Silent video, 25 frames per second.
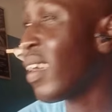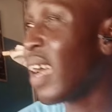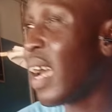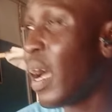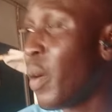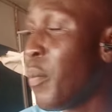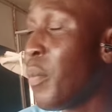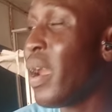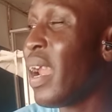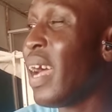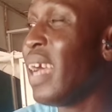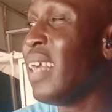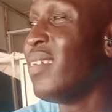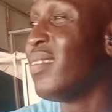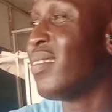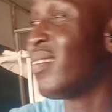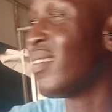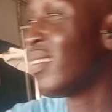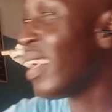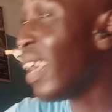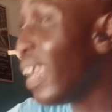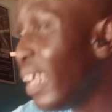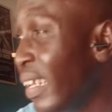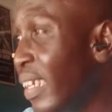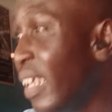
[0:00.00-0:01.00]
camera is
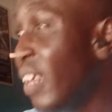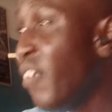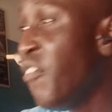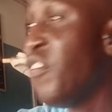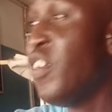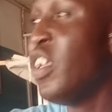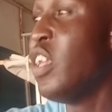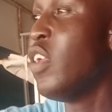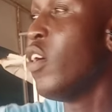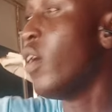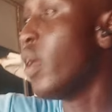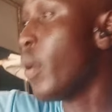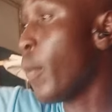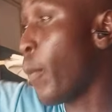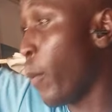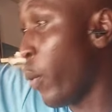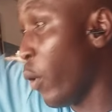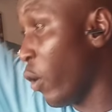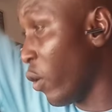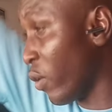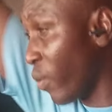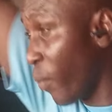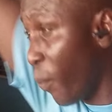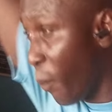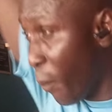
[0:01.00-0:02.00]
sending video
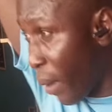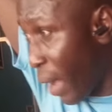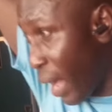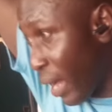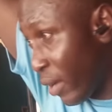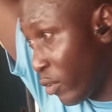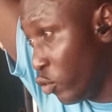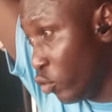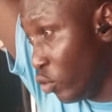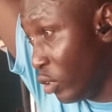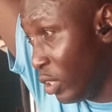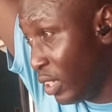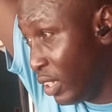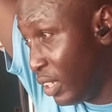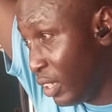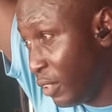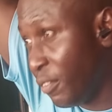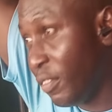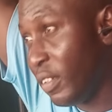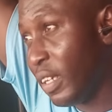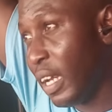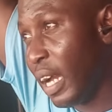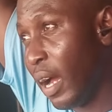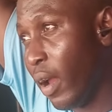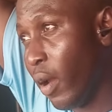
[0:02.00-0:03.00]
report back to the
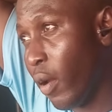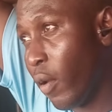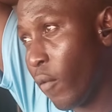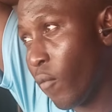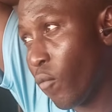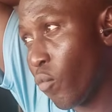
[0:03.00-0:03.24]
DVR,